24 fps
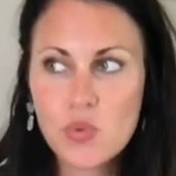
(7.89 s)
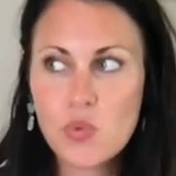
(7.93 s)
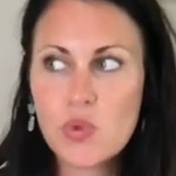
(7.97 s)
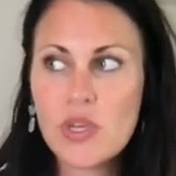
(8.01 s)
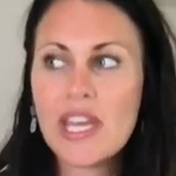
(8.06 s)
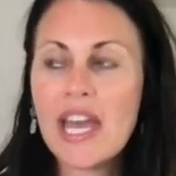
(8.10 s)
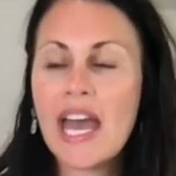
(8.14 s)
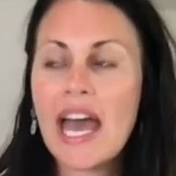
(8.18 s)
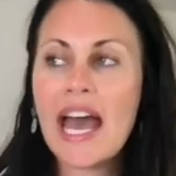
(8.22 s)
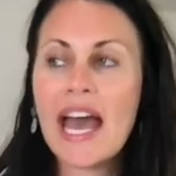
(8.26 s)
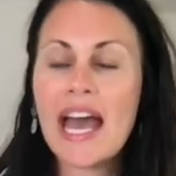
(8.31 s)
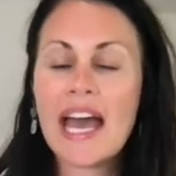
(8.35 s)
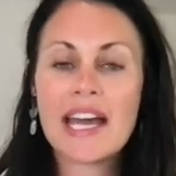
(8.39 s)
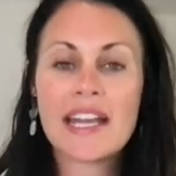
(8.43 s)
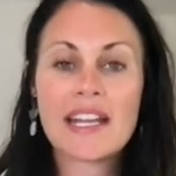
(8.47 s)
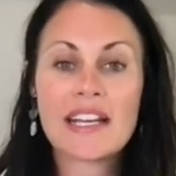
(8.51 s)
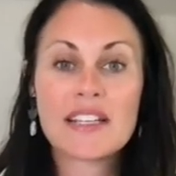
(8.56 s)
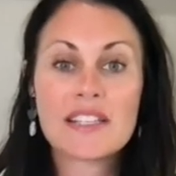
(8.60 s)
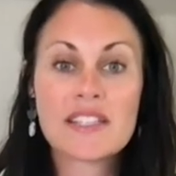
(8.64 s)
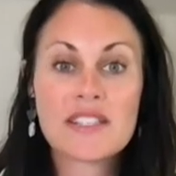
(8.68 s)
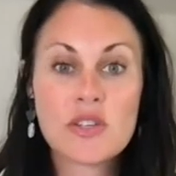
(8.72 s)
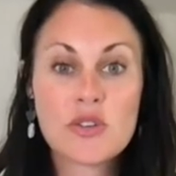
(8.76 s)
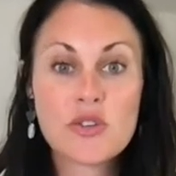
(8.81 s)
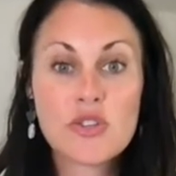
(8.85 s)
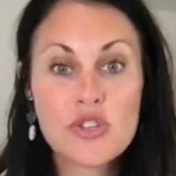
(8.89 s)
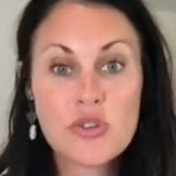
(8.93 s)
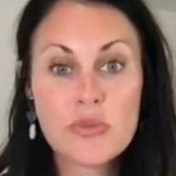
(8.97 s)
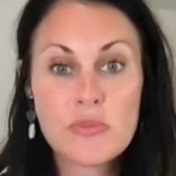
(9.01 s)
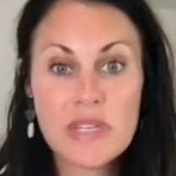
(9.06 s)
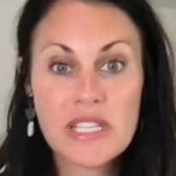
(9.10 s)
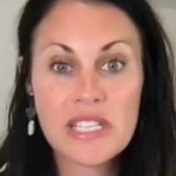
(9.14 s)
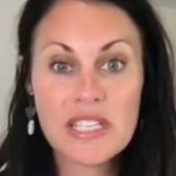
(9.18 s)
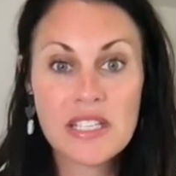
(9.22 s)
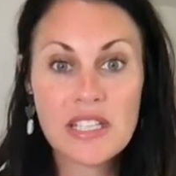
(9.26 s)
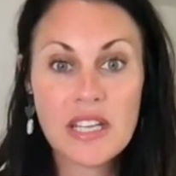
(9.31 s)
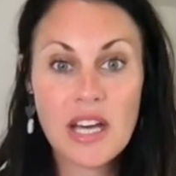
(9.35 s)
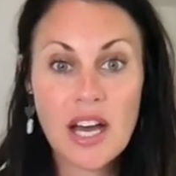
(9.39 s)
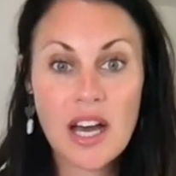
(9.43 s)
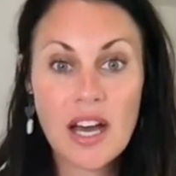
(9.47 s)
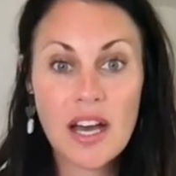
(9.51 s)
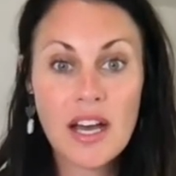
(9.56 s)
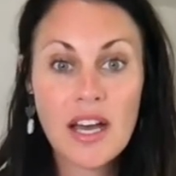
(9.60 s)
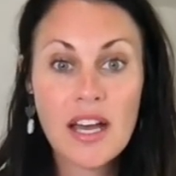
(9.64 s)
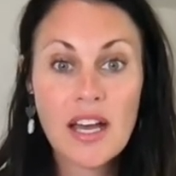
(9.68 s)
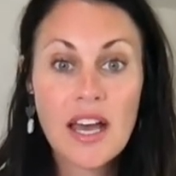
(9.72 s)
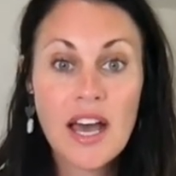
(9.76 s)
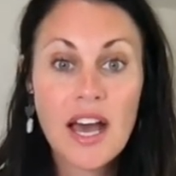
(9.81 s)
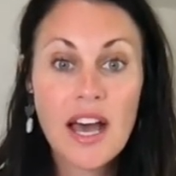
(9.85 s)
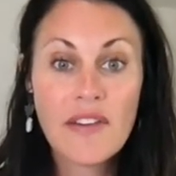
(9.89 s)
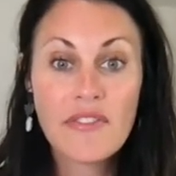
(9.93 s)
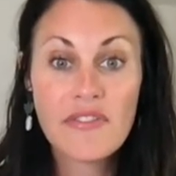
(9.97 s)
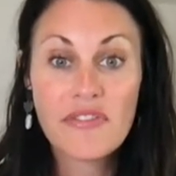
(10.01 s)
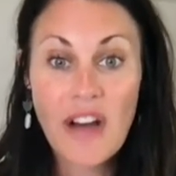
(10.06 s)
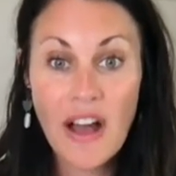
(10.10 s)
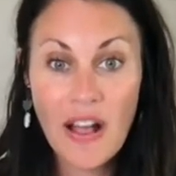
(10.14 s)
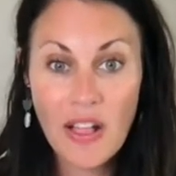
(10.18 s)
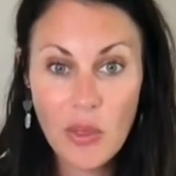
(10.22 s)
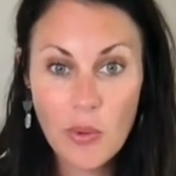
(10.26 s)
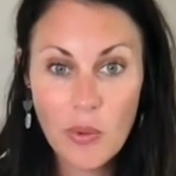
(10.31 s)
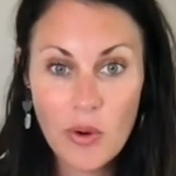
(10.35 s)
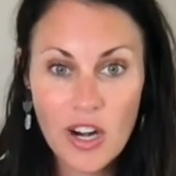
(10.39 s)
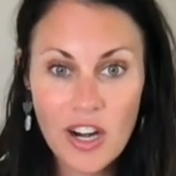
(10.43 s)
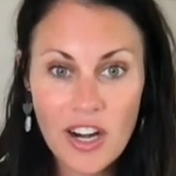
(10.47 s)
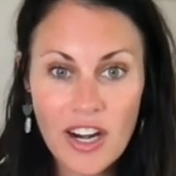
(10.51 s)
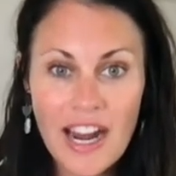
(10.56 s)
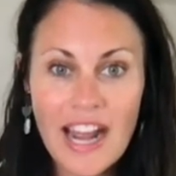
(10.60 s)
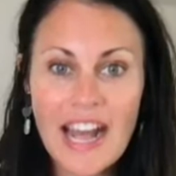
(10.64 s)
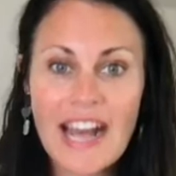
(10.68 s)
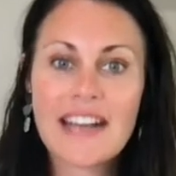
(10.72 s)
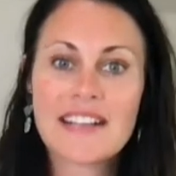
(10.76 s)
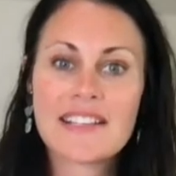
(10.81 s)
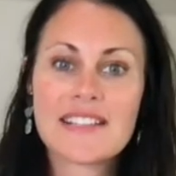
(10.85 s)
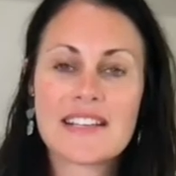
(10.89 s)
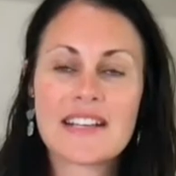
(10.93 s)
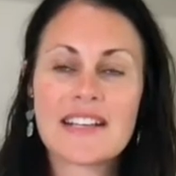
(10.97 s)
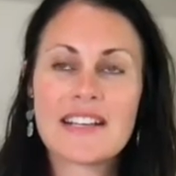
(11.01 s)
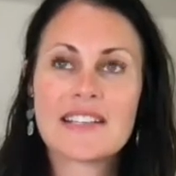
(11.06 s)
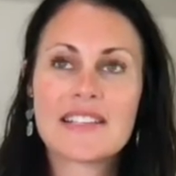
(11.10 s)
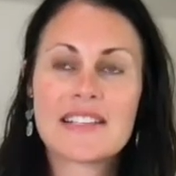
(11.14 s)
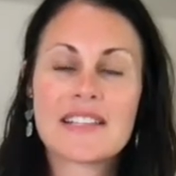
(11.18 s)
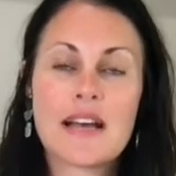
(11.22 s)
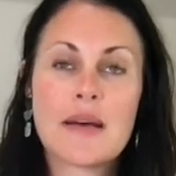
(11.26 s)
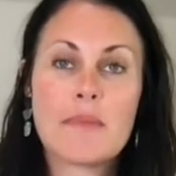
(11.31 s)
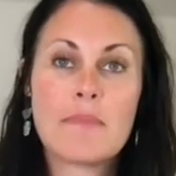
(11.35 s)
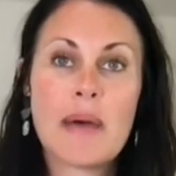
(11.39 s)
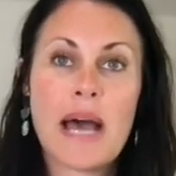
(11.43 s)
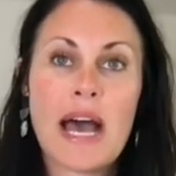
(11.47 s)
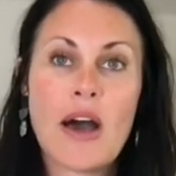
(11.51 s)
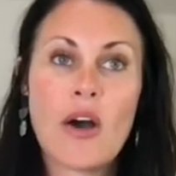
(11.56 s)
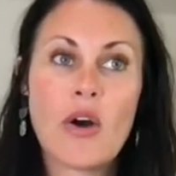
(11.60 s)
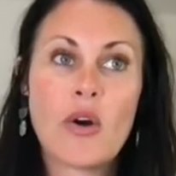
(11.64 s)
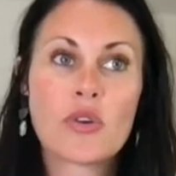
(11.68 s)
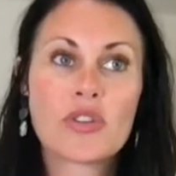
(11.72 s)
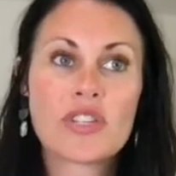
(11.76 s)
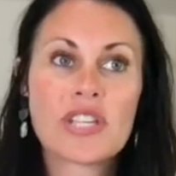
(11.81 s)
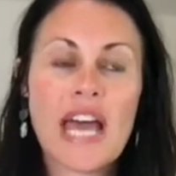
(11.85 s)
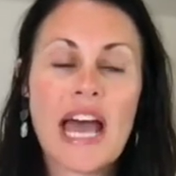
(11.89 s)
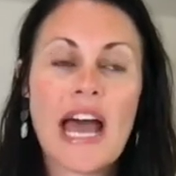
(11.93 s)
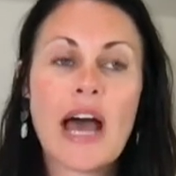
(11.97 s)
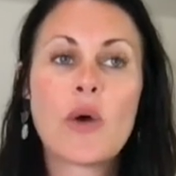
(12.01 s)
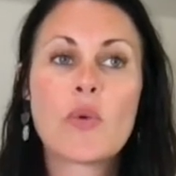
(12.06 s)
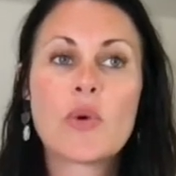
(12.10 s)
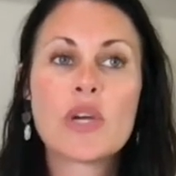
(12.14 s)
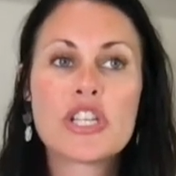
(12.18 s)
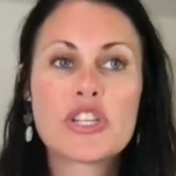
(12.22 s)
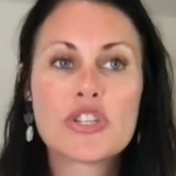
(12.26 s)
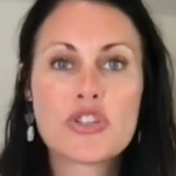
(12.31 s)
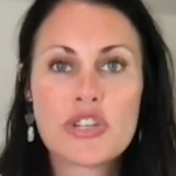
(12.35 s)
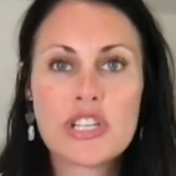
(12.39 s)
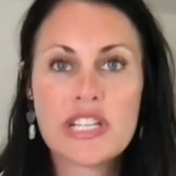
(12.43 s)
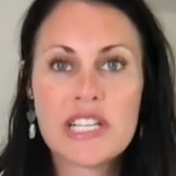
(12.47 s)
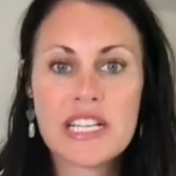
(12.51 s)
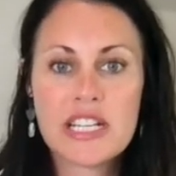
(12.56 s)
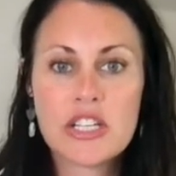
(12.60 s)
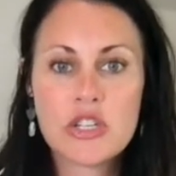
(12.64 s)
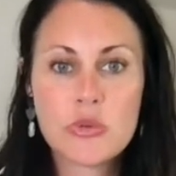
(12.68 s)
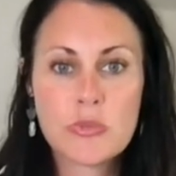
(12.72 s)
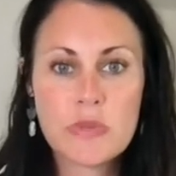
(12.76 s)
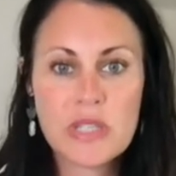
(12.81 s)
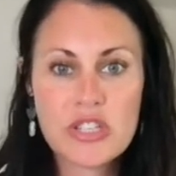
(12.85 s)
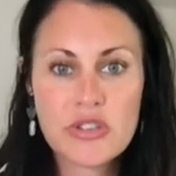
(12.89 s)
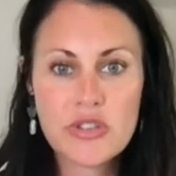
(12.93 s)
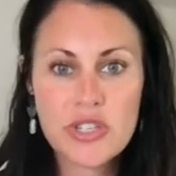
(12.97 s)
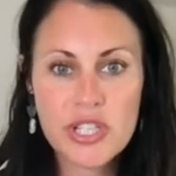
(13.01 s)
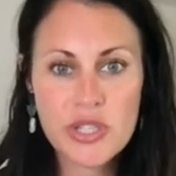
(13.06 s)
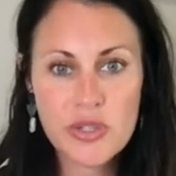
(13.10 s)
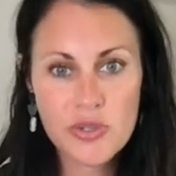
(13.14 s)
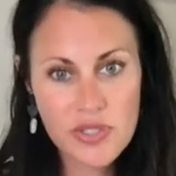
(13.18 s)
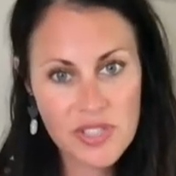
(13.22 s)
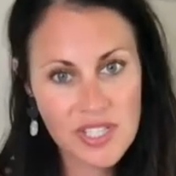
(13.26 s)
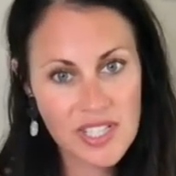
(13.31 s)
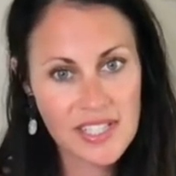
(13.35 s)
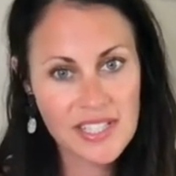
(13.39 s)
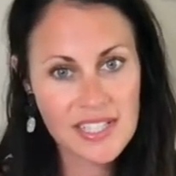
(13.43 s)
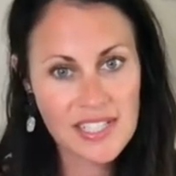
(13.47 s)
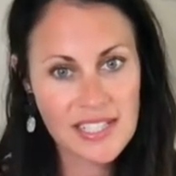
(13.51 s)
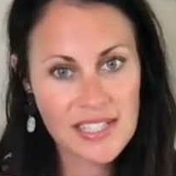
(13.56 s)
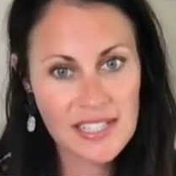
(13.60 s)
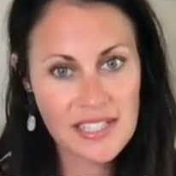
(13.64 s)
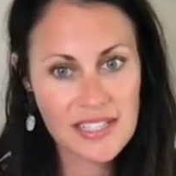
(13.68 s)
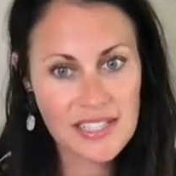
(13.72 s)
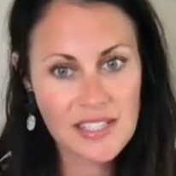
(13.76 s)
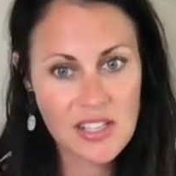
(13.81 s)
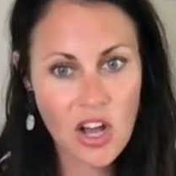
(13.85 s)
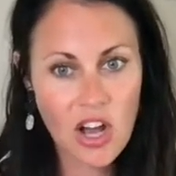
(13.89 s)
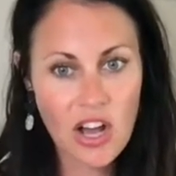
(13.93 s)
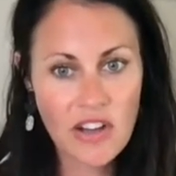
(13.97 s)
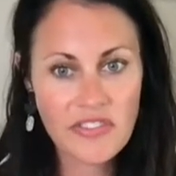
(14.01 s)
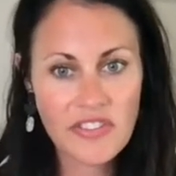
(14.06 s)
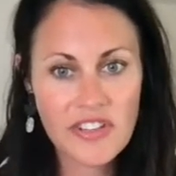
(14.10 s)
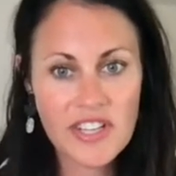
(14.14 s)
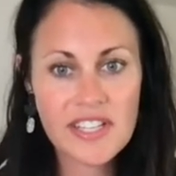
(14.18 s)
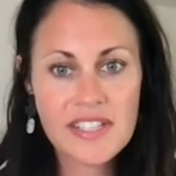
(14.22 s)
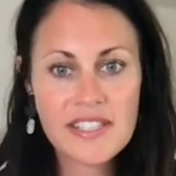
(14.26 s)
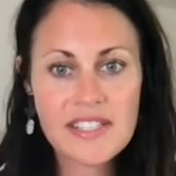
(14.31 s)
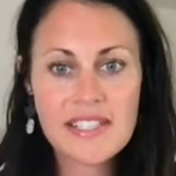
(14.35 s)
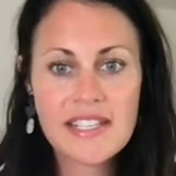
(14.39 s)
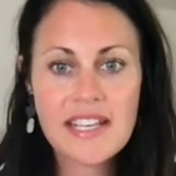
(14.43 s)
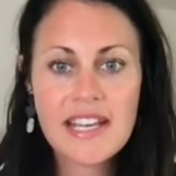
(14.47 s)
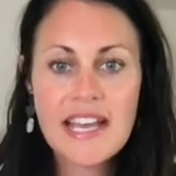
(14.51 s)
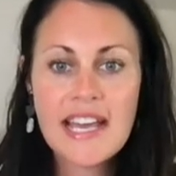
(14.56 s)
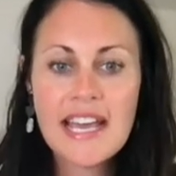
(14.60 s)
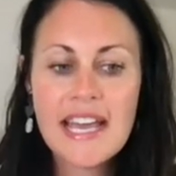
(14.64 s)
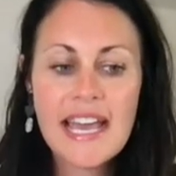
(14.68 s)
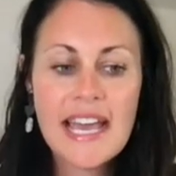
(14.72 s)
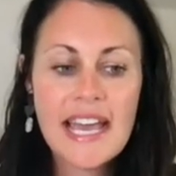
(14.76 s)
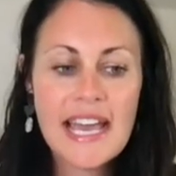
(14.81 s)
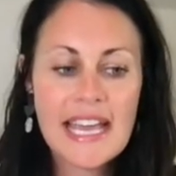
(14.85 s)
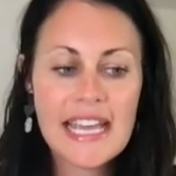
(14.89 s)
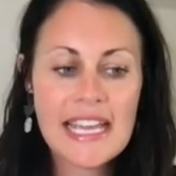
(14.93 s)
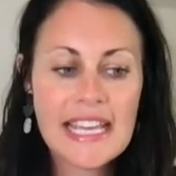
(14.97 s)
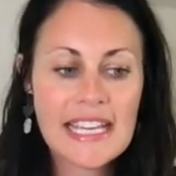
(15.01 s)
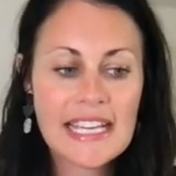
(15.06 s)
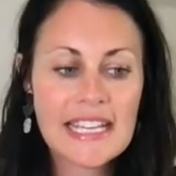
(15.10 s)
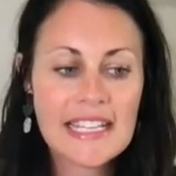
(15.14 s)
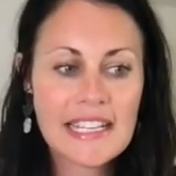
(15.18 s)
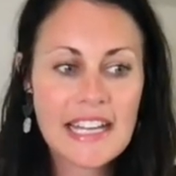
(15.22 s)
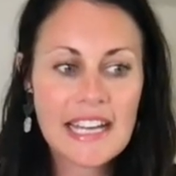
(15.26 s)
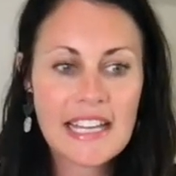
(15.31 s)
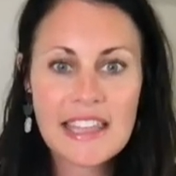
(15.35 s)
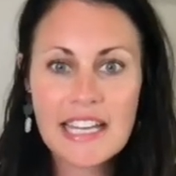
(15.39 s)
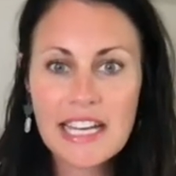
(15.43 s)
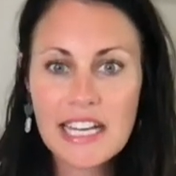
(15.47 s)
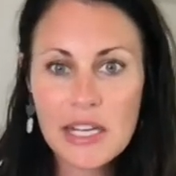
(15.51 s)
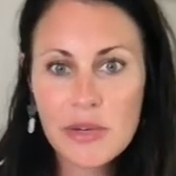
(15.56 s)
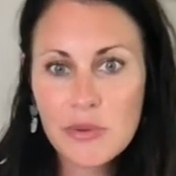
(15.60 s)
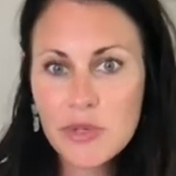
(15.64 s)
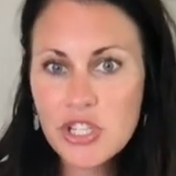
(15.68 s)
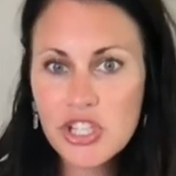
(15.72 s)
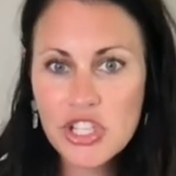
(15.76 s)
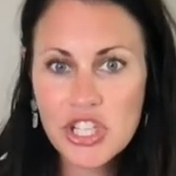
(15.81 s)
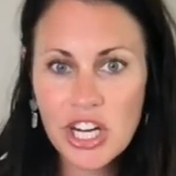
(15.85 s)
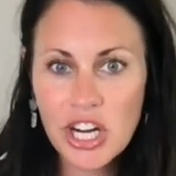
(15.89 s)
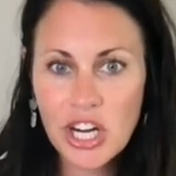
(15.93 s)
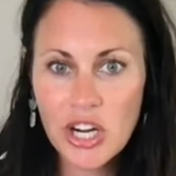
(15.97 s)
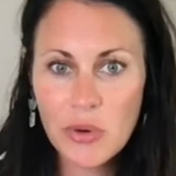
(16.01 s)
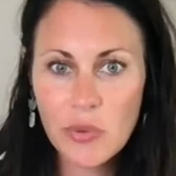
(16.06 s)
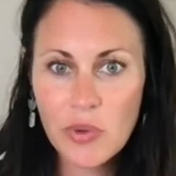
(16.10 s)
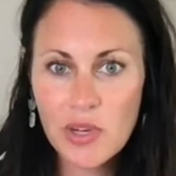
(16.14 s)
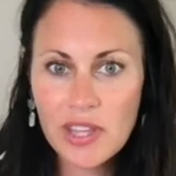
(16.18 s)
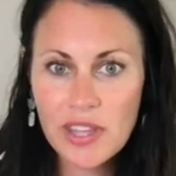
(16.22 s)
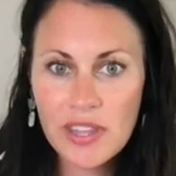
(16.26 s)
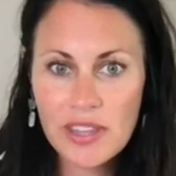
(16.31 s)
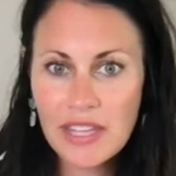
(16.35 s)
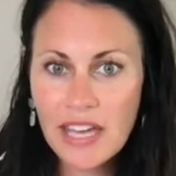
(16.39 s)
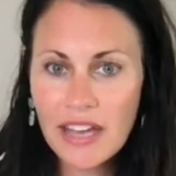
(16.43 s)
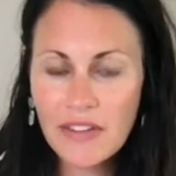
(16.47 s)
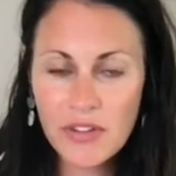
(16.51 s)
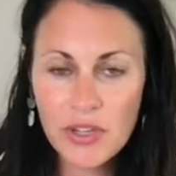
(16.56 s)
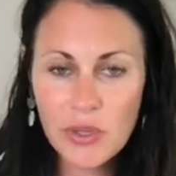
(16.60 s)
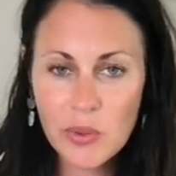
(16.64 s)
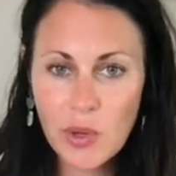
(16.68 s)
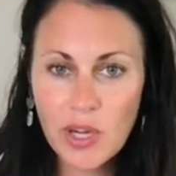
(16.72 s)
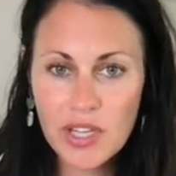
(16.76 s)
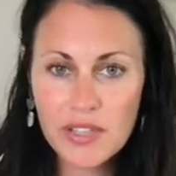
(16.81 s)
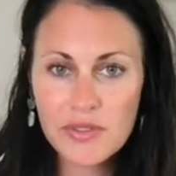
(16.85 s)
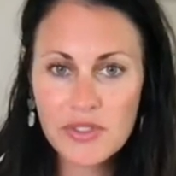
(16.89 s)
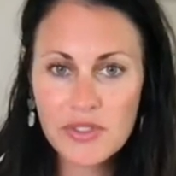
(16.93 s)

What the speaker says: We had a social media follower ask us about how we treat endometriosis in this office, and I thought I would share it with everyone.